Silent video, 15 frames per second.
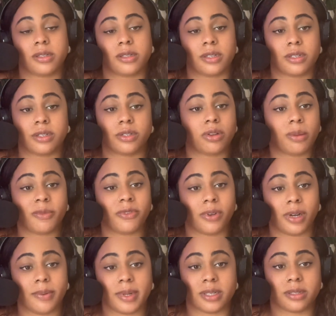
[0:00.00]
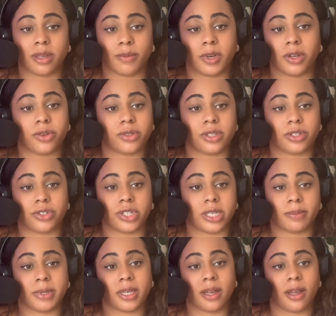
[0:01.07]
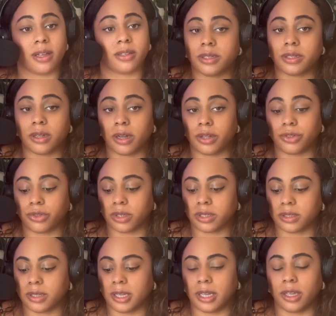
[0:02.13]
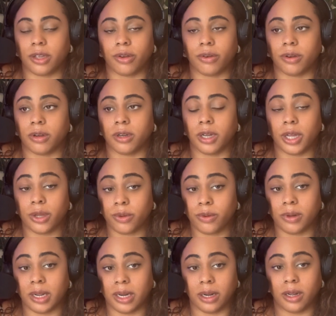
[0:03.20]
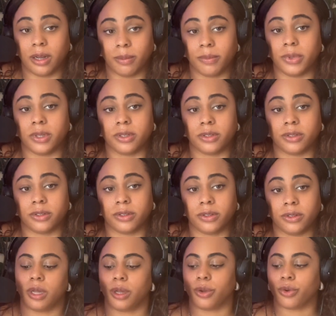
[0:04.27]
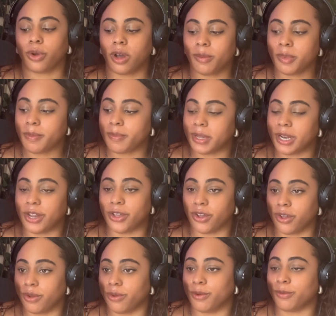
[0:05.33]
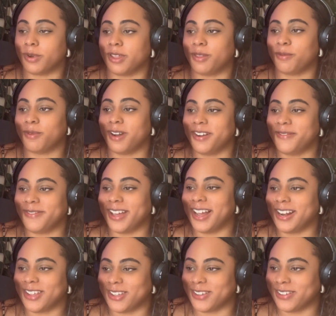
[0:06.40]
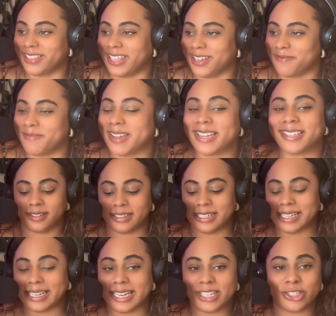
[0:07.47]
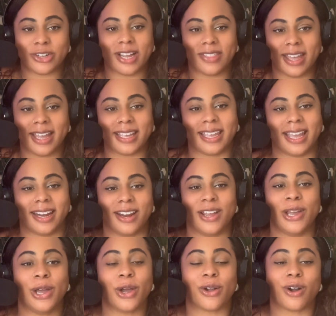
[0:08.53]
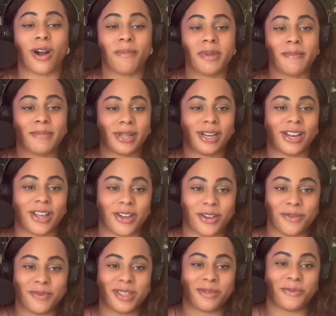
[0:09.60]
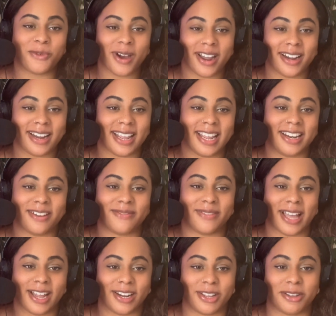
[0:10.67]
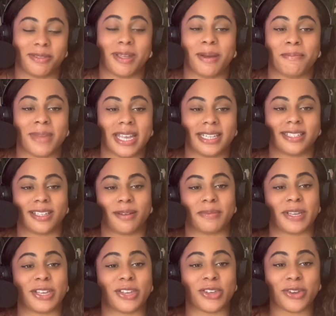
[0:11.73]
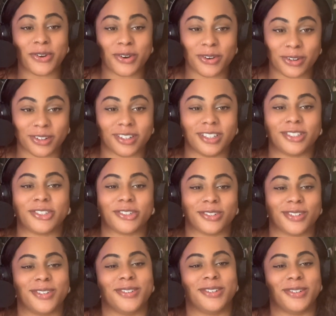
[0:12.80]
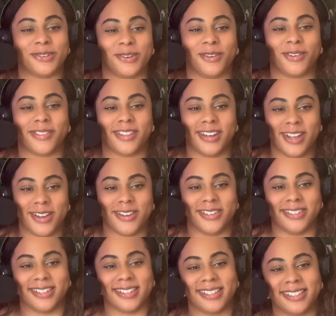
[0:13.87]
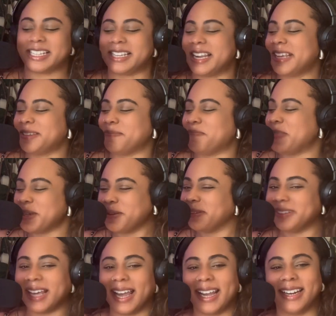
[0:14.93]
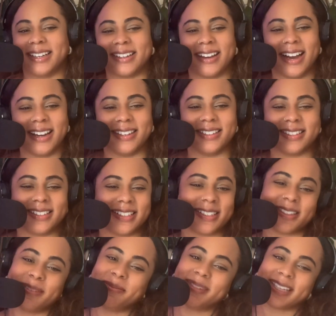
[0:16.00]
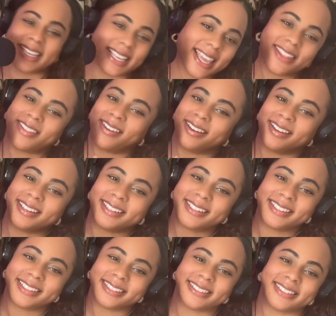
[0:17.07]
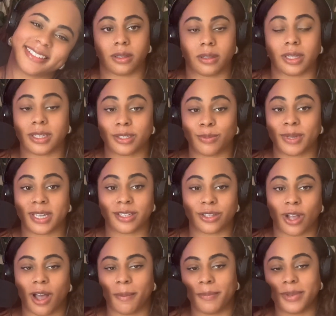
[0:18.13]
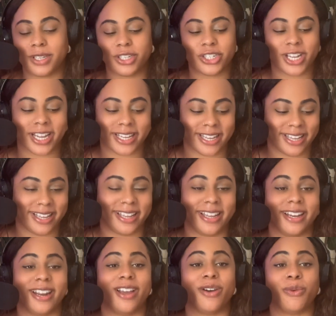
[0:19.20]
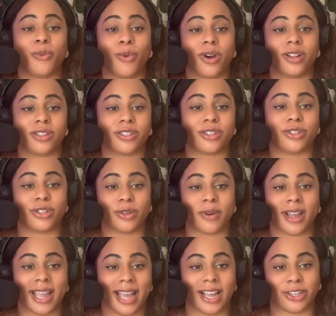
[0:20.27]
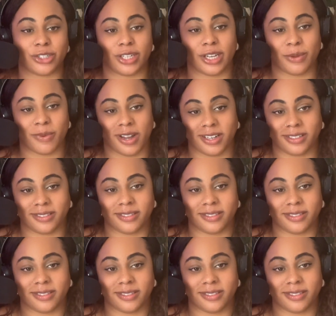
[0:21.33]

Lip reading: to stop following someone else's GPS, start trusting your own inner compass. Comment below with one value that makes... Let's try that again. Comment below with one inner value that makes up your true north node. Let's build that inner guidance system together. This week's compass check-in: what do I actually want?